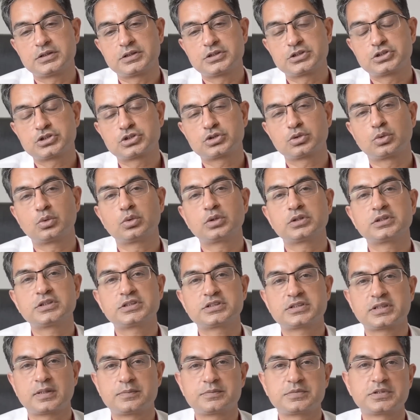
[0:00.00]
store the
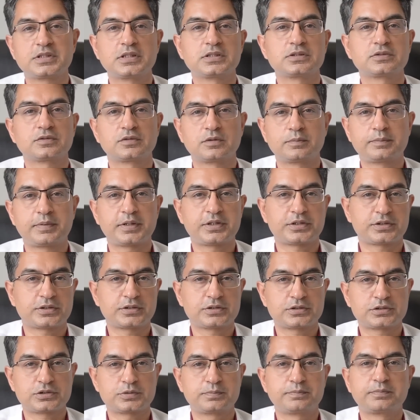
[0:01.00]
stem cells of the
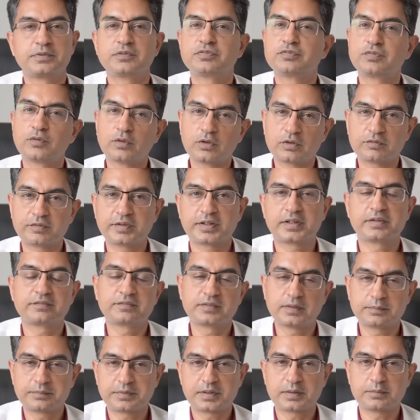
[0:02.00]
patients before we
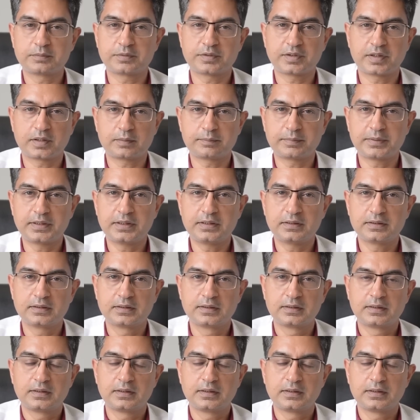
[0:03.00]
give them chemotherapy,